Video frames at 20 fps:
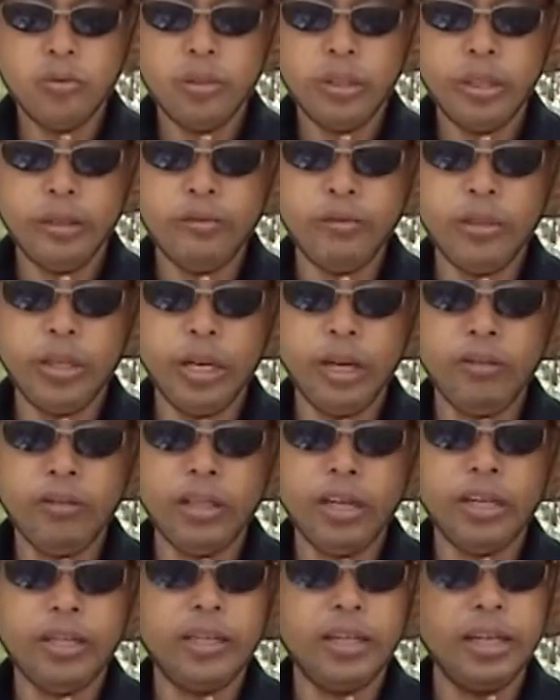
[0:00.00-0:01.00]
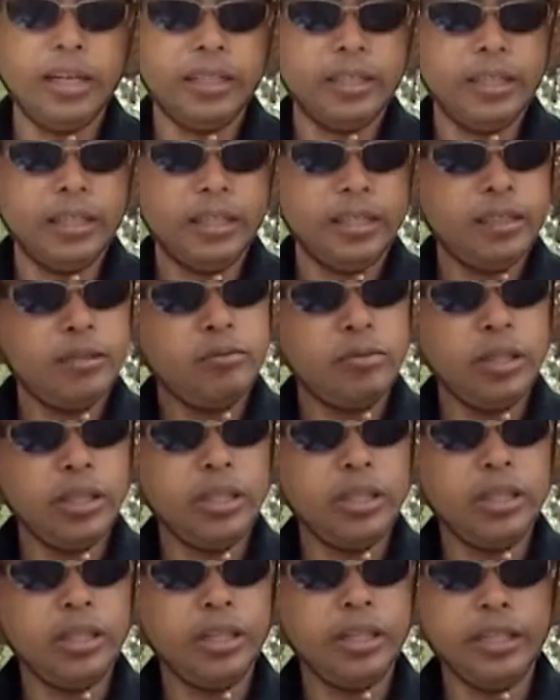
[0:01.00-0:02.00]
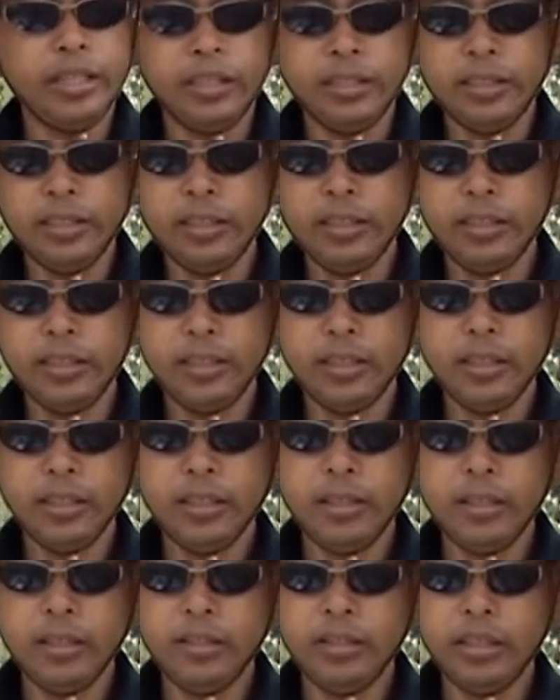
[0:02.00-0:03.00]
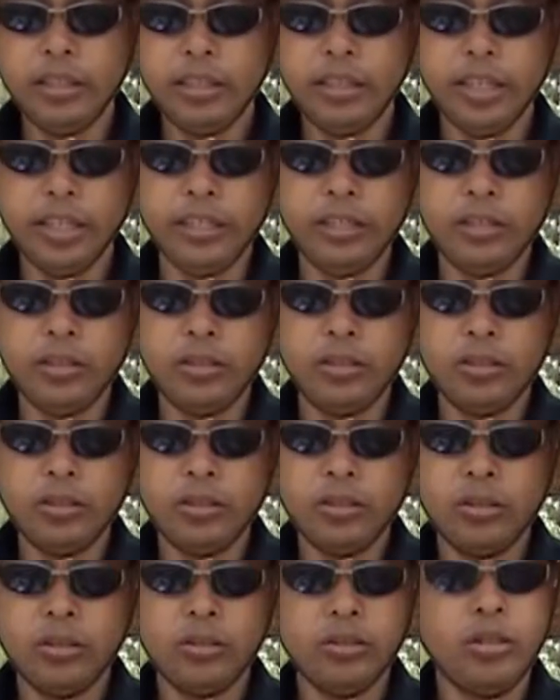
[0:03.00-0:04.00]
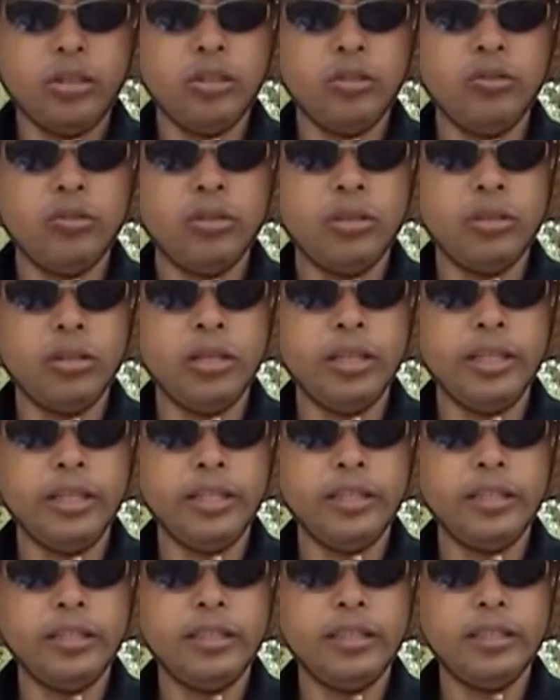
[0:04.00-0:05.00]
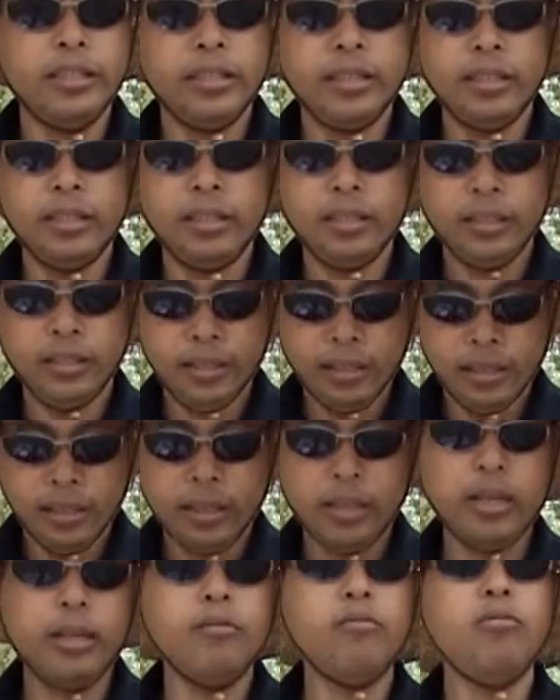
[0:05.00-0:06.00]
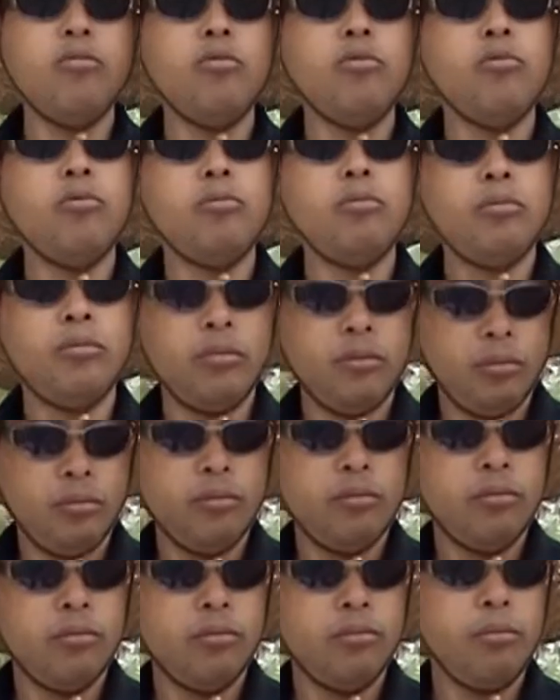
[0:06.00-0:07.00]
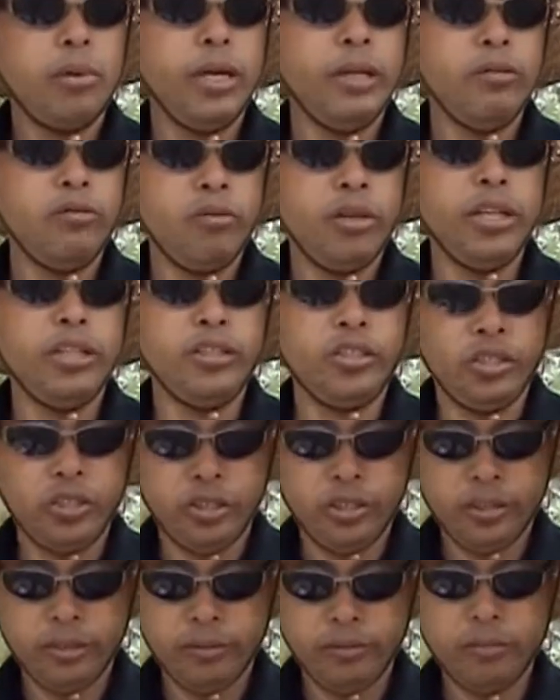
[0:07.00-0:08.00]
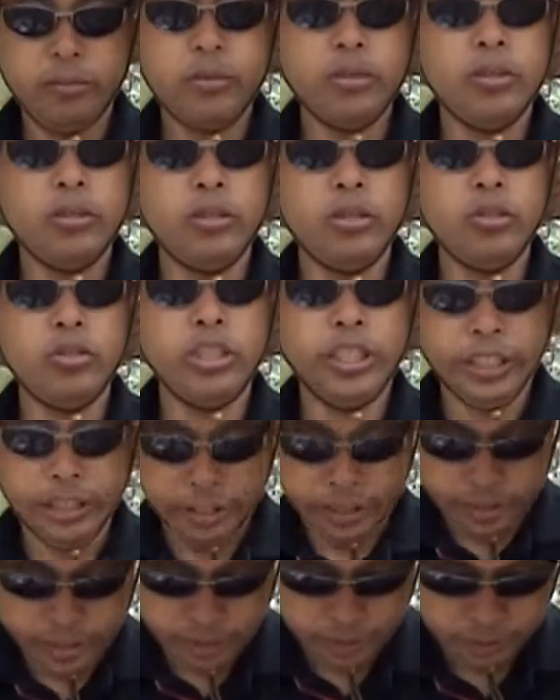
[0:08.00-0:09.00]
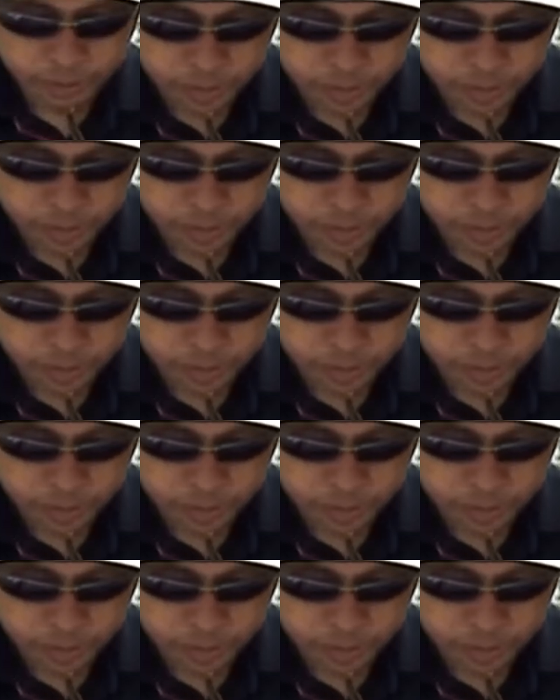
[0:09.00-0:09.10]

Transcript: if you have not like this, very clean, suggest to use the clean um, pipe wrench, no teeth.